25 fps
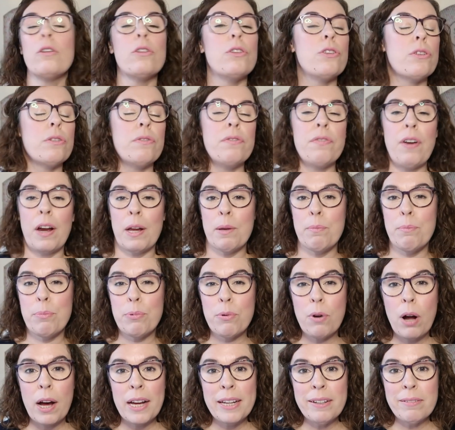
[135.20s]
could do a very
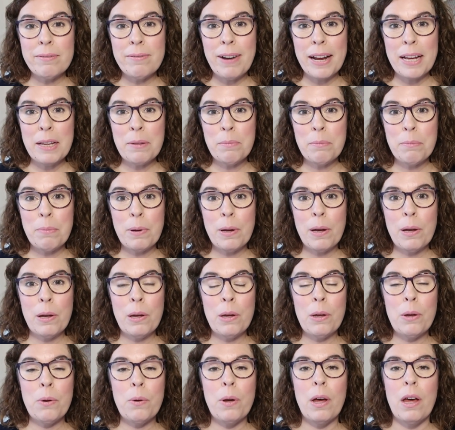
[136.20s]
bright
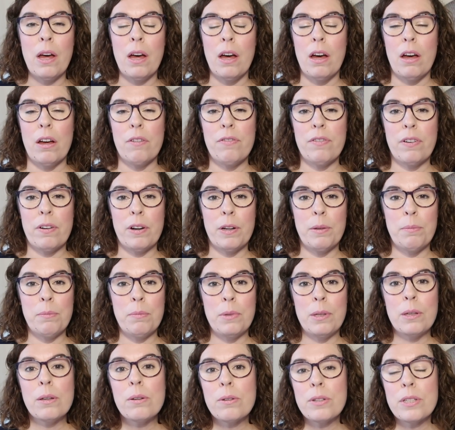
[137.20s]
rainbow, a very
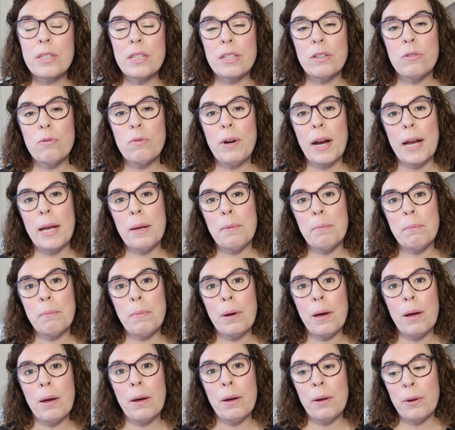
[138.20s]
muted
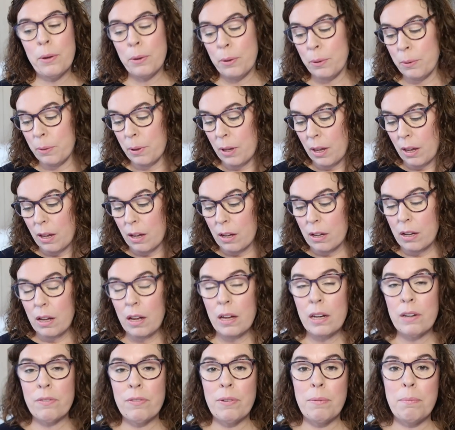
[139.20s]
rainbow,
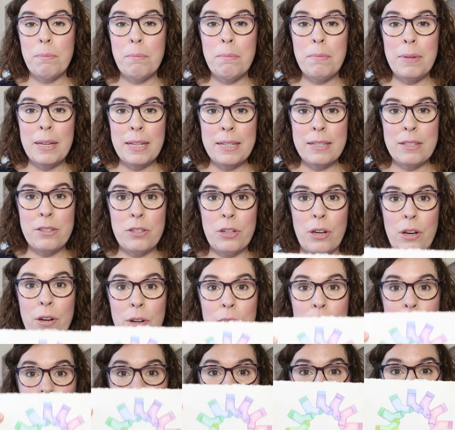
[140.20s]
kind of a
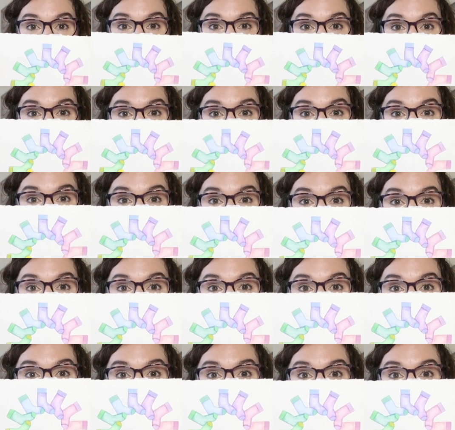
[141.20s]
mid-toned rainbow,